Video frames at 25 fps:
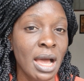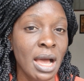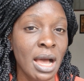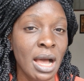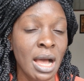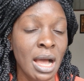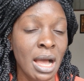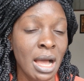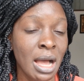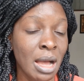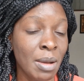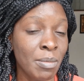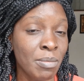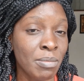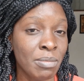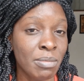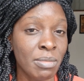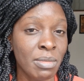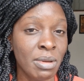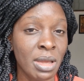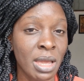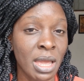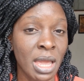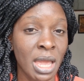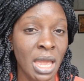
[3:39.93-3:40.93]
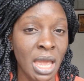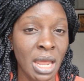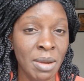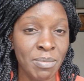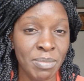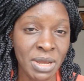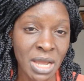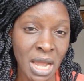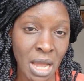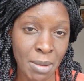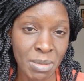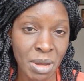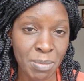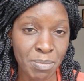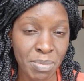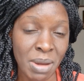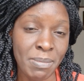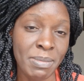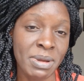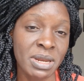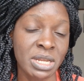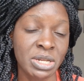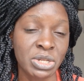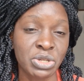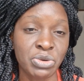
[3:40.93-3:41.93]
and become a
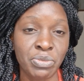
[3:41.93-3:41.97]
permanent